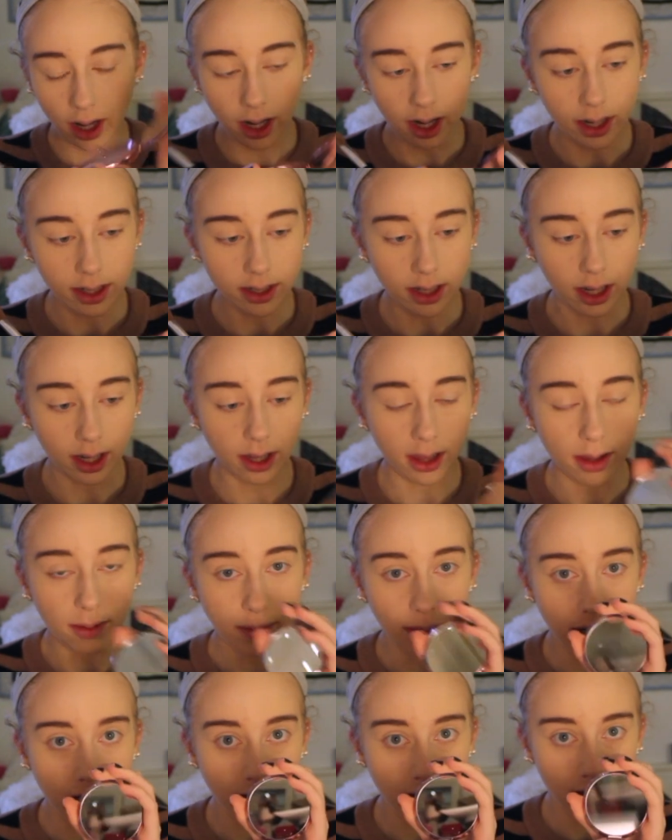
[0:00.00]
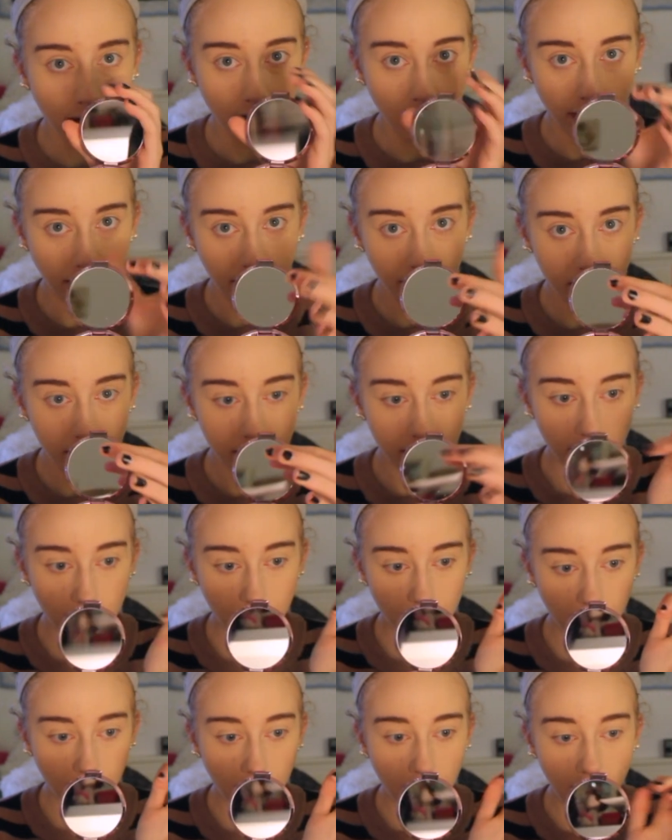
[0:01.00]
It has like the mirror,
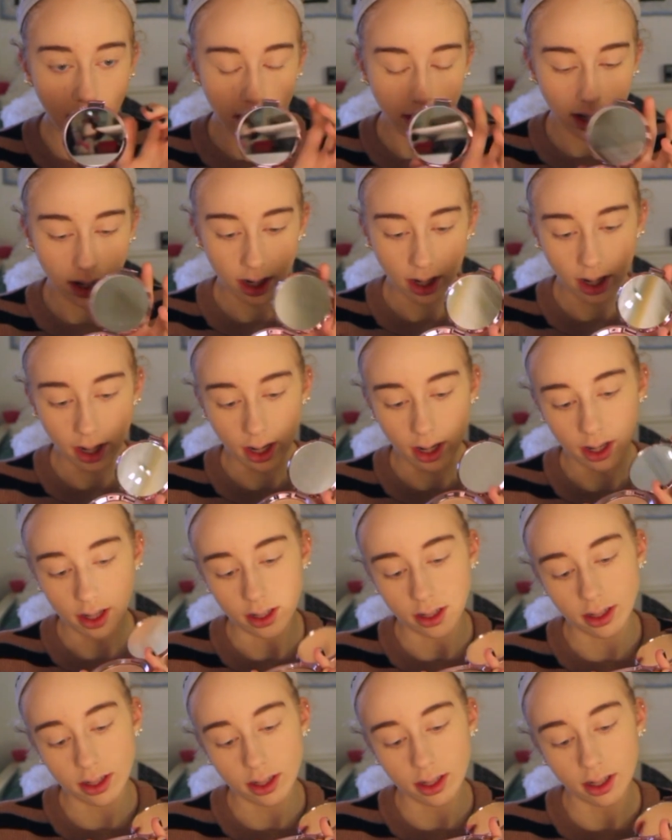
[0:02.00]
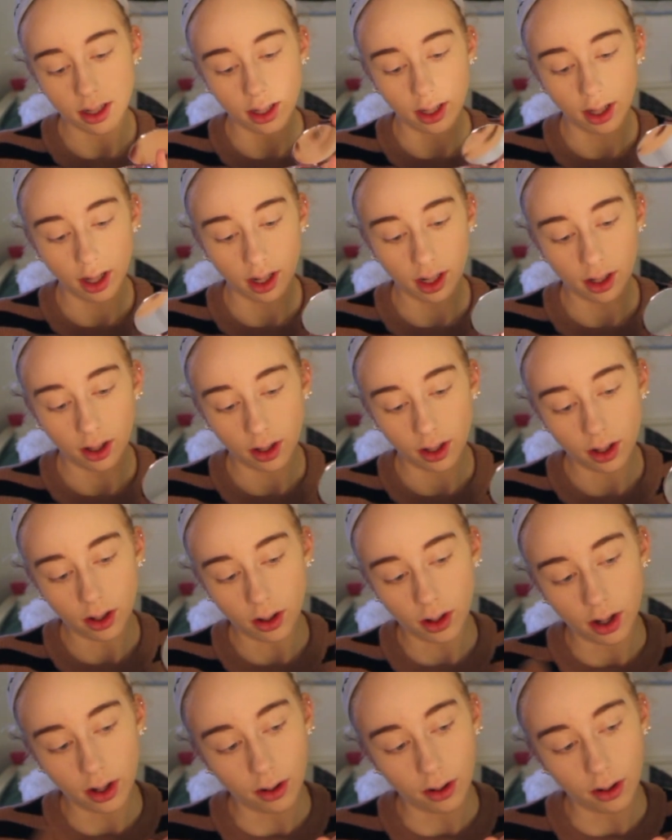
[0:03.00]
obviously, and then it has like a little,